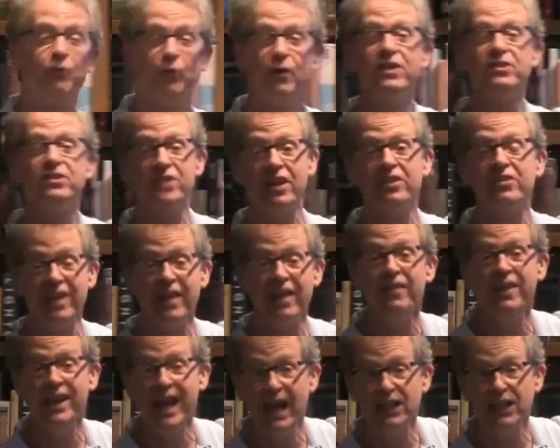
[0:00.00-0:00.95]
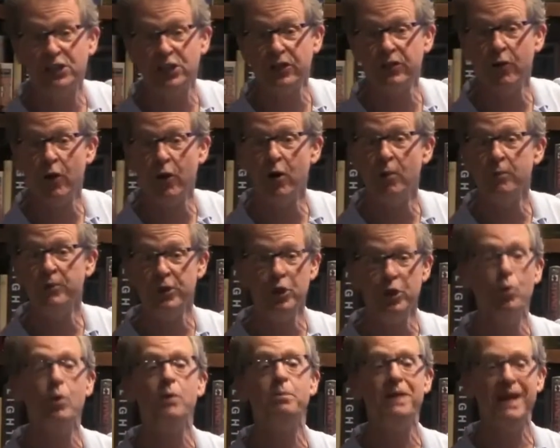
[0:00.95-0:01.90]
instance, in the engine room, you
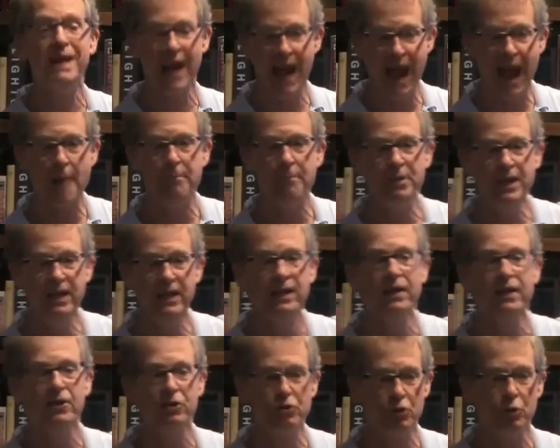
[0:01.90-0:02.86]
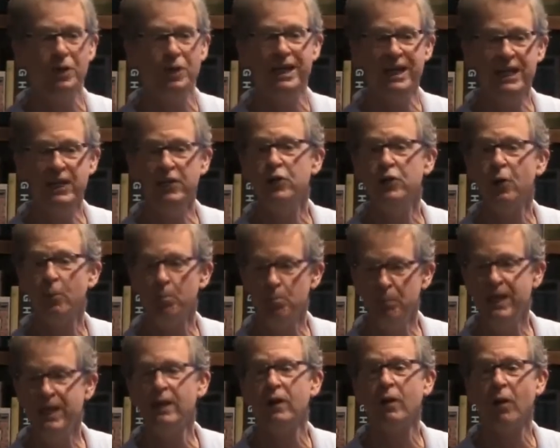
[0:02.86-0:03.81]
would be happy to eat your
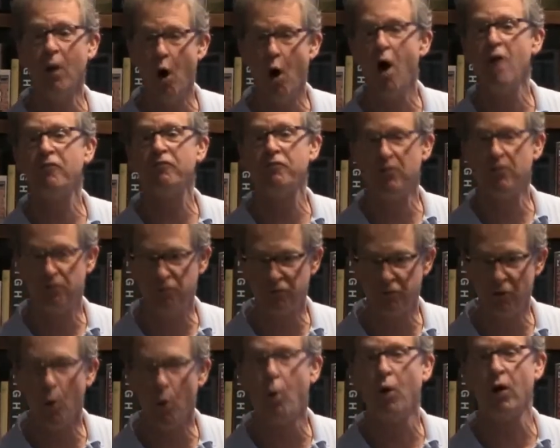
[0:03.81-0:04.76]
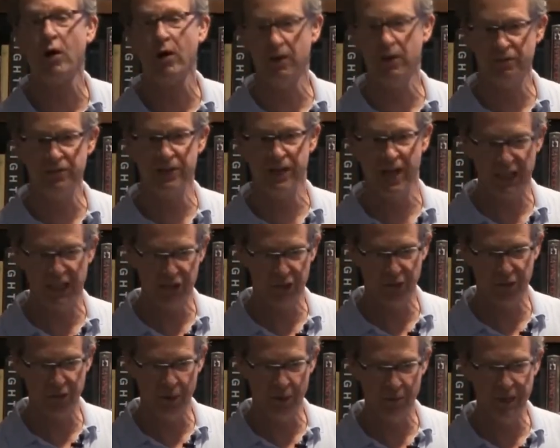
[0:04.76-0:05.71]
meal off the floor of the
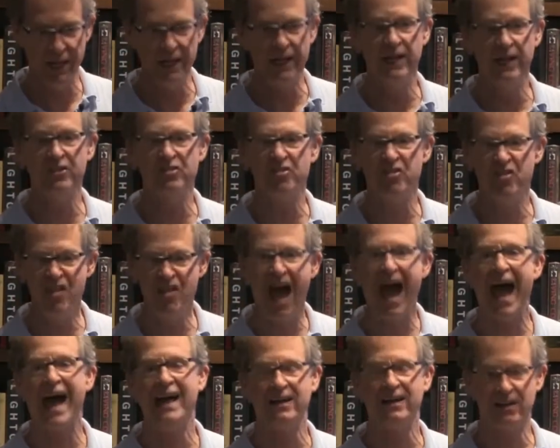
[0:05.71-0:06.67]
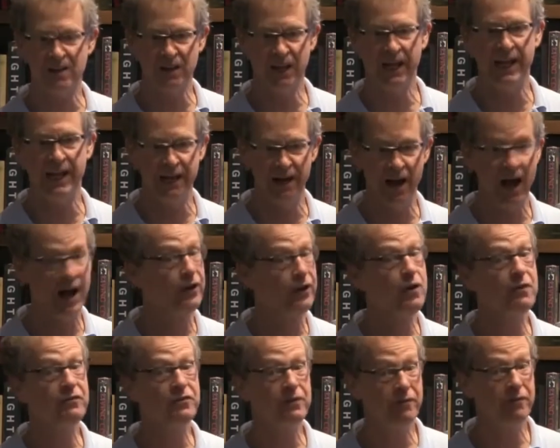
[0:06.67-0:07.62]
engine room. It is that clean. I don't know
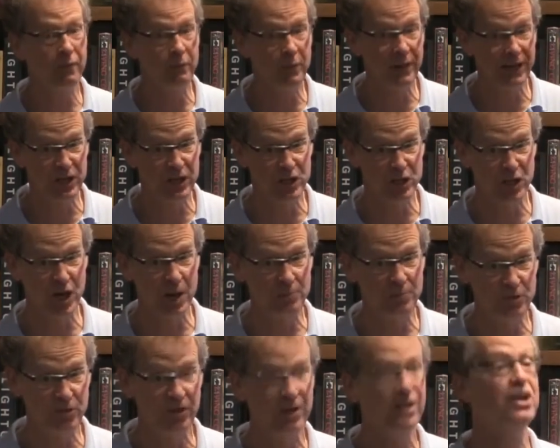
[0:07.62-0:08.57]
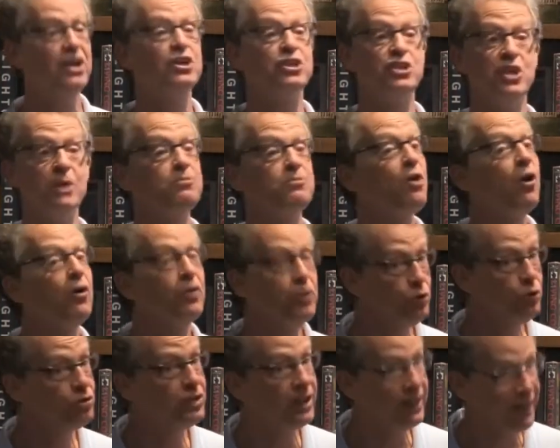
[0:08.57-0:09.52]
if you've ever been in ships. Ships aren't
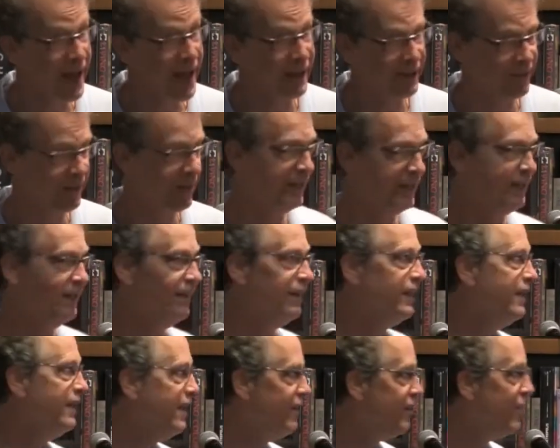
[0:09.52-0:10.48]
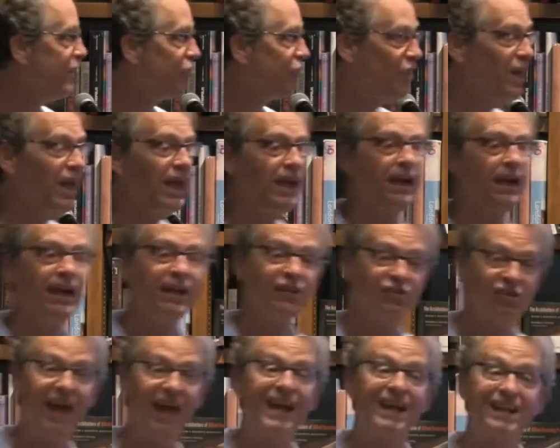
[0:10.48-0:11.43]
usually that clean. This thing is
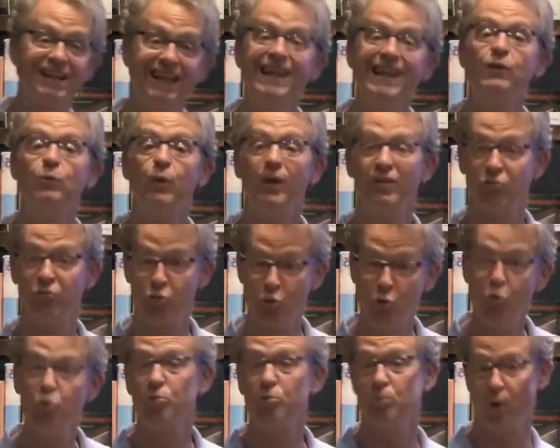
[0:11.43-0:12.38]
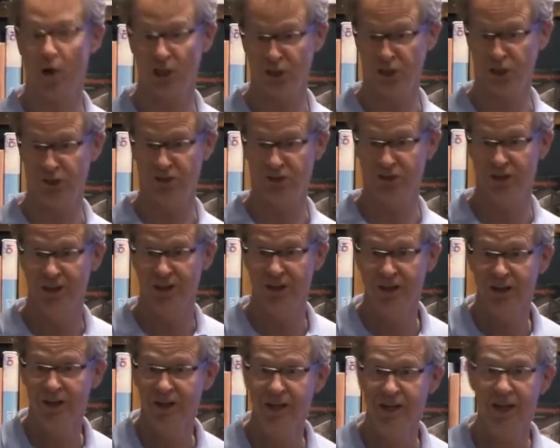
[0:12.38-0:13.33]
like cleaned with toothbrushes.
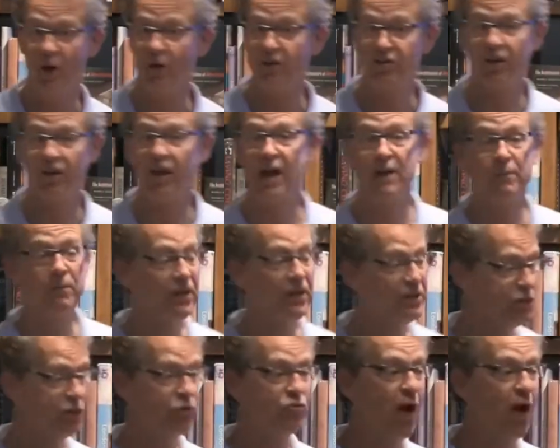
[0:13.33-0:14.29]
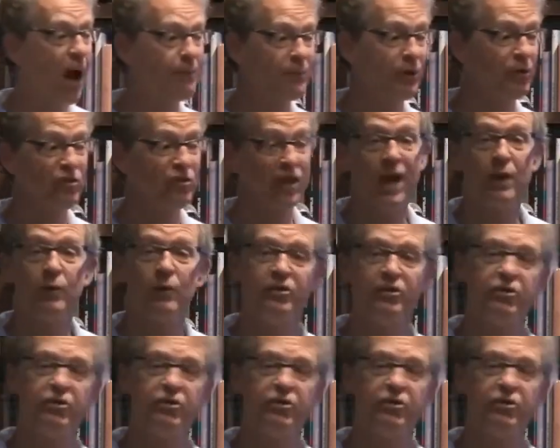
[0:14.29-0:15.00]
You know, it's the kind of place you drop your sandwich, you